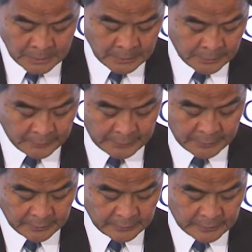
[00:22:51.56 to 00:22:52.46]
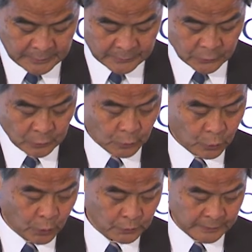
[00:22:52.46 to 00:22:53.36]
In the last
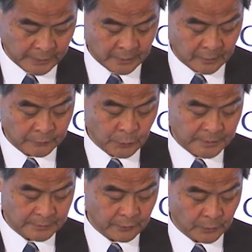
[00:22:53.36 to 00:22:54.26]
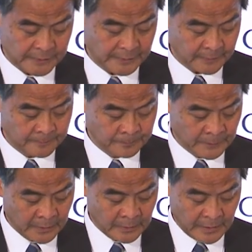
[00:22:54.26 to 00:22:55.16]
quarter of 2014,
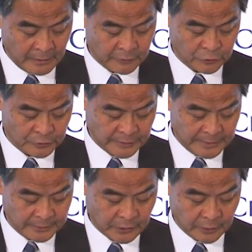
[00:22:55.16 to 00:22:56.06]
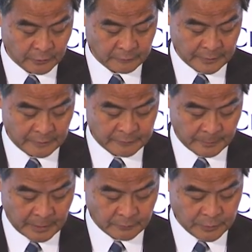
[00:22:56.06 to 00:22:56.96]
average daily turnover
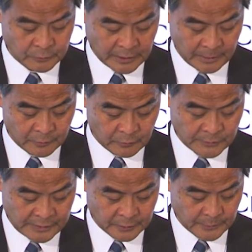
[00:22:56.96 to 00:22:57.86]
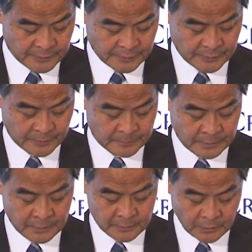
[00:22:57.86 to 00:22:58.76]
from our real-time gross settlement system
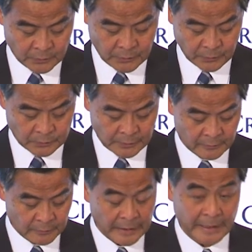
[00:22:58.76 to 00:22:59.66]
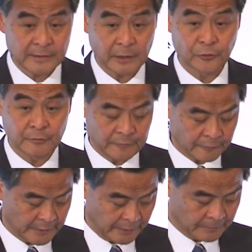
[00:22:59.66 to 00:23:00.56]
totaled
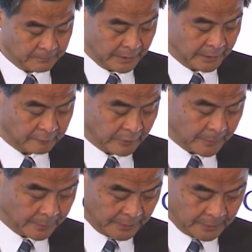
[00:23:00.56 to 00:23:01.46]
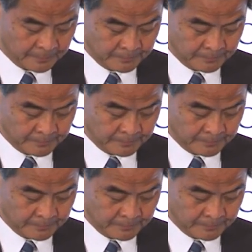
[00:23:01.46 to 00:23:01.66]
850 billion renminbi.